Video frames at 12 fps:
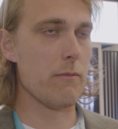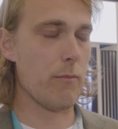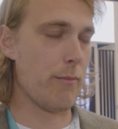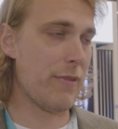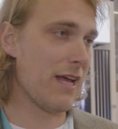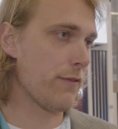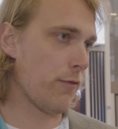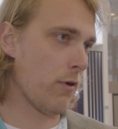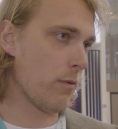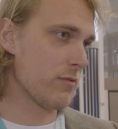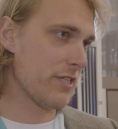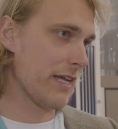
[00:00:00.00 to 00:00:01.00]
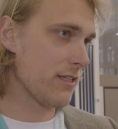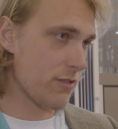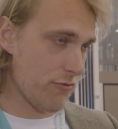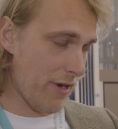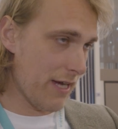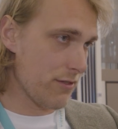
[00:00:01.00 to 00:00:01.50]
platforms that
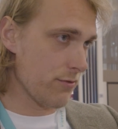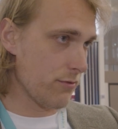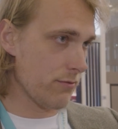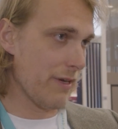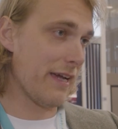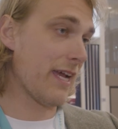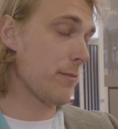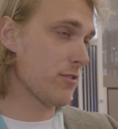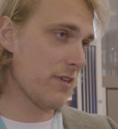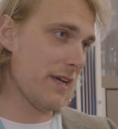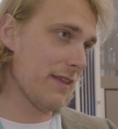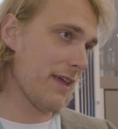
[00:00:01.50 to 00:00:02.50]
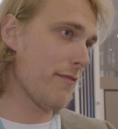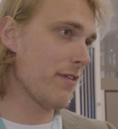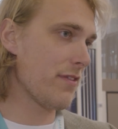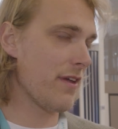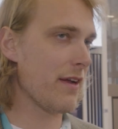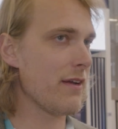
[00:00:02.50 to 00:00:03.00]
try to encapsulate
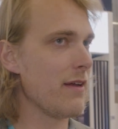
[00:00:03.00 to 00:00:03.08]
everything.